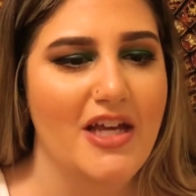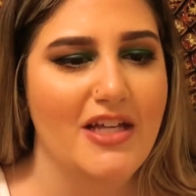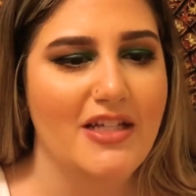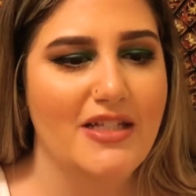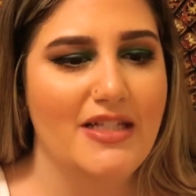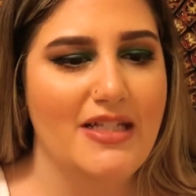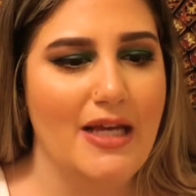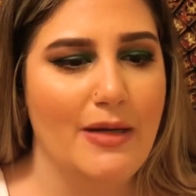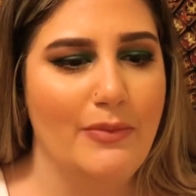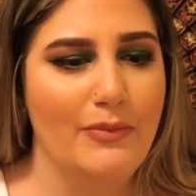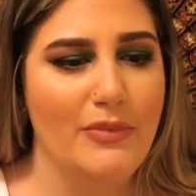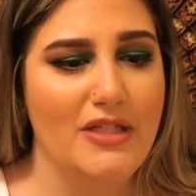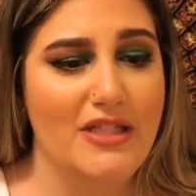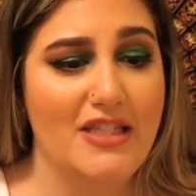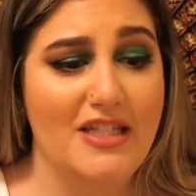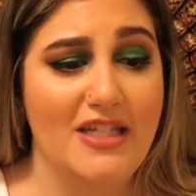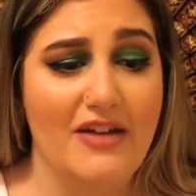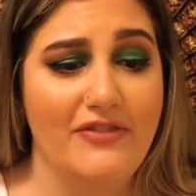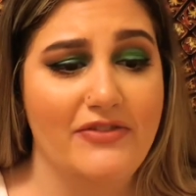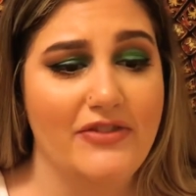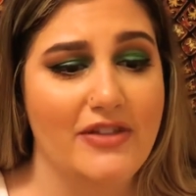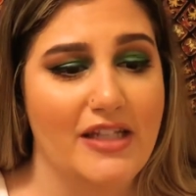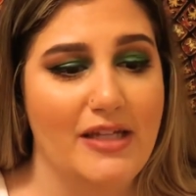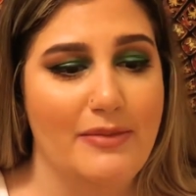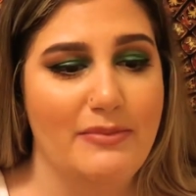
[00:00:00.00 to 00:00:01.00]
Someone's
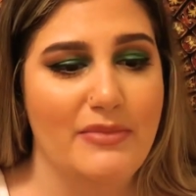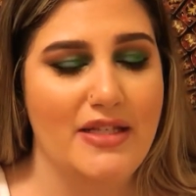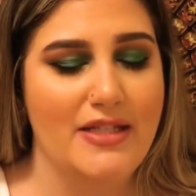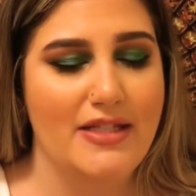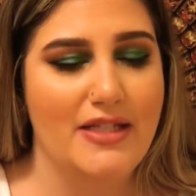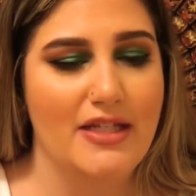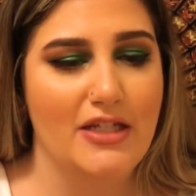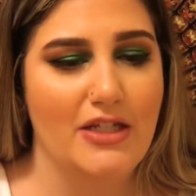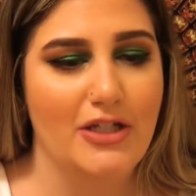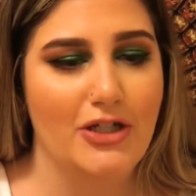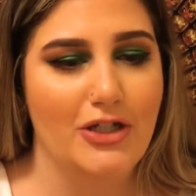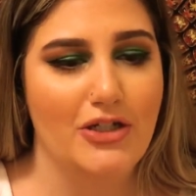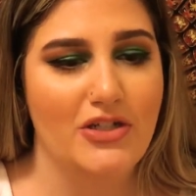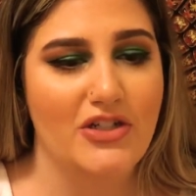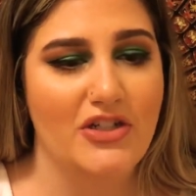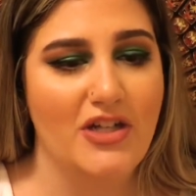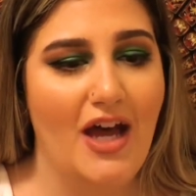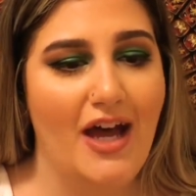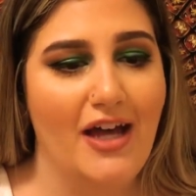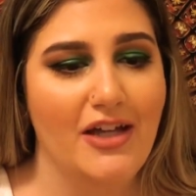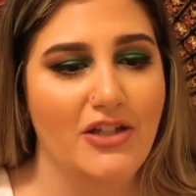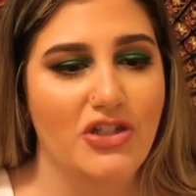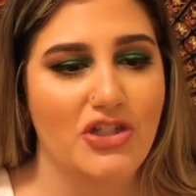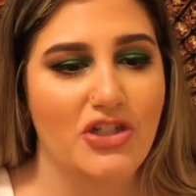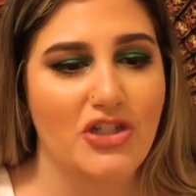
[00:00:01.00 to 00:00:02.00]
definitely missing your
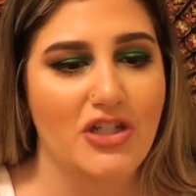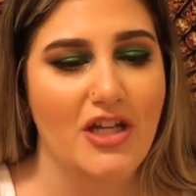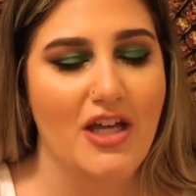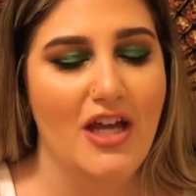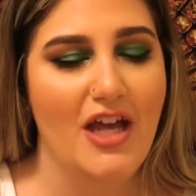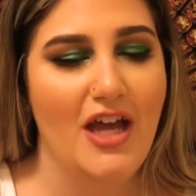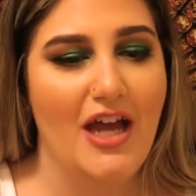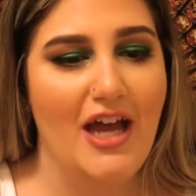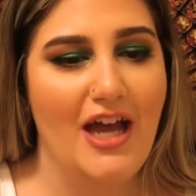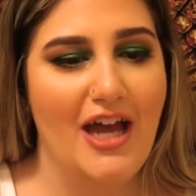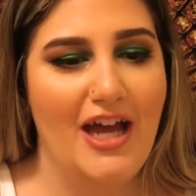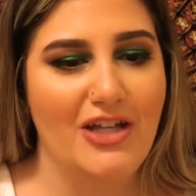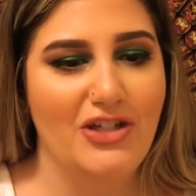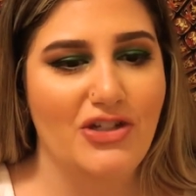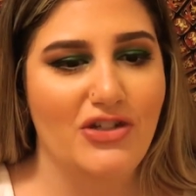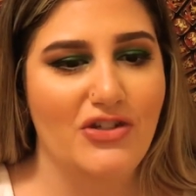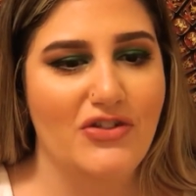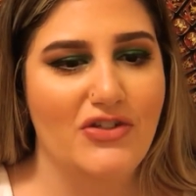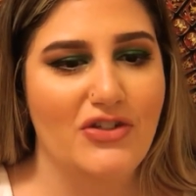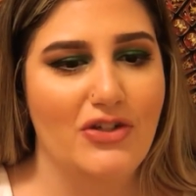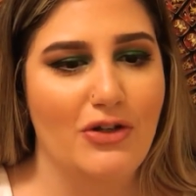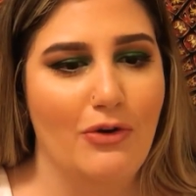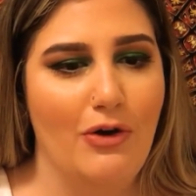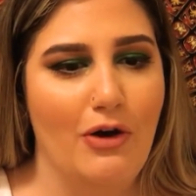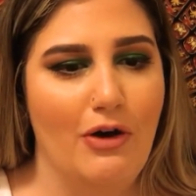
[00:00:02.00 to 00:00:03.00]
touch and
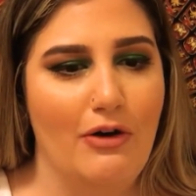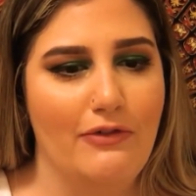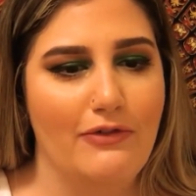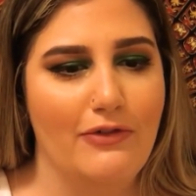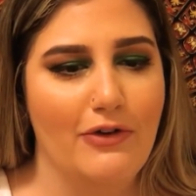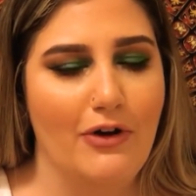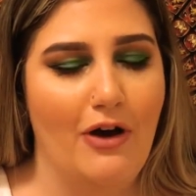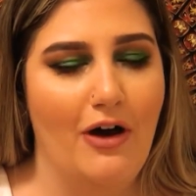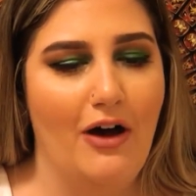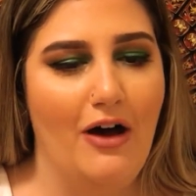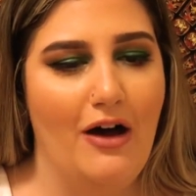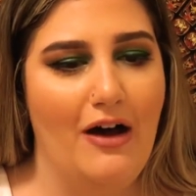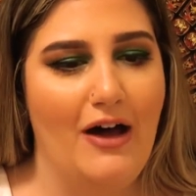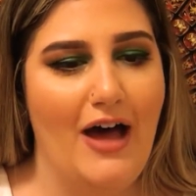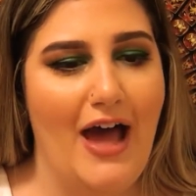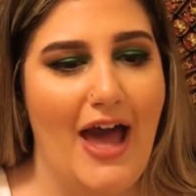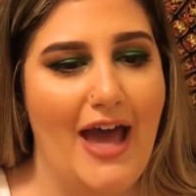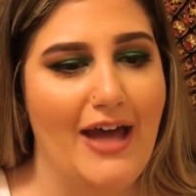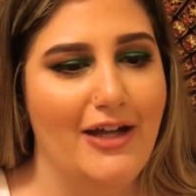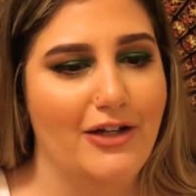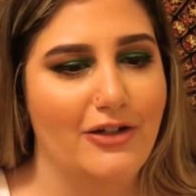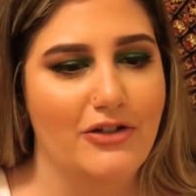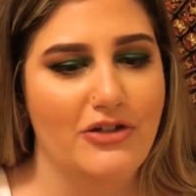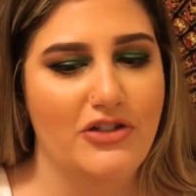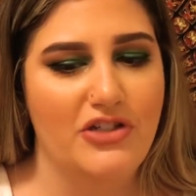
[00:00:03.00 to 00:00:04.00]
just your overall
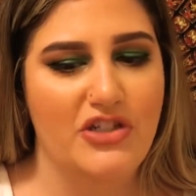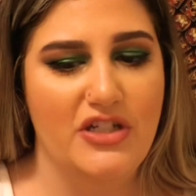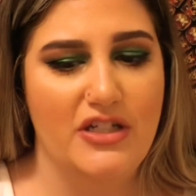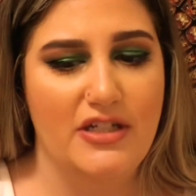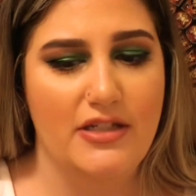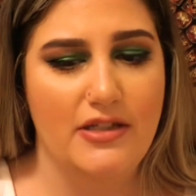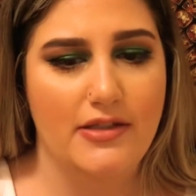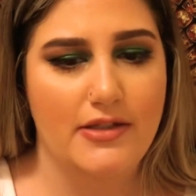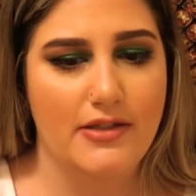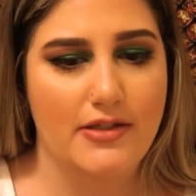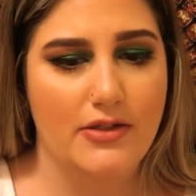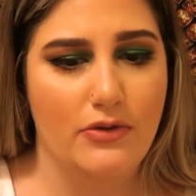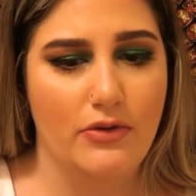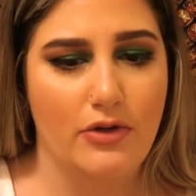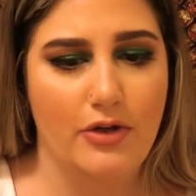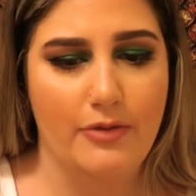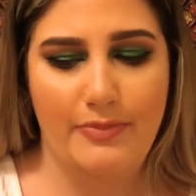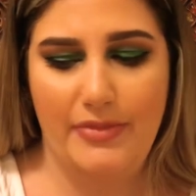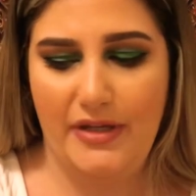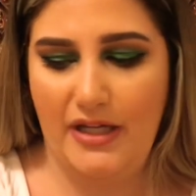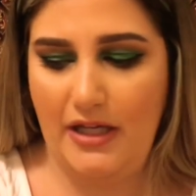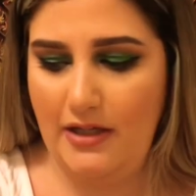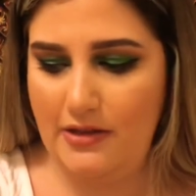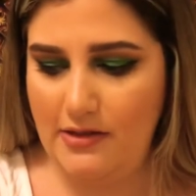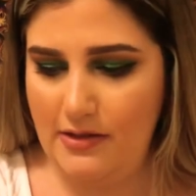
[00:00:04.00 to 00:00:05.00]
energies,
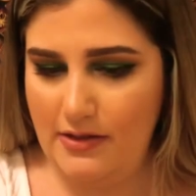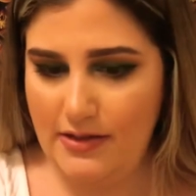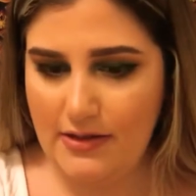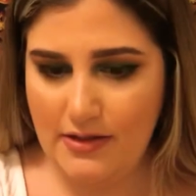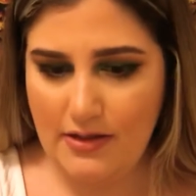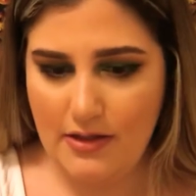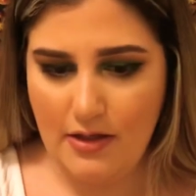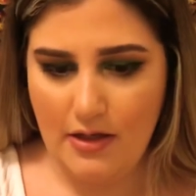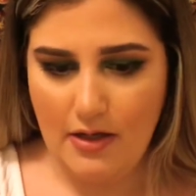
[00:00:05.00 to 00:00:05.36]
Scorpions.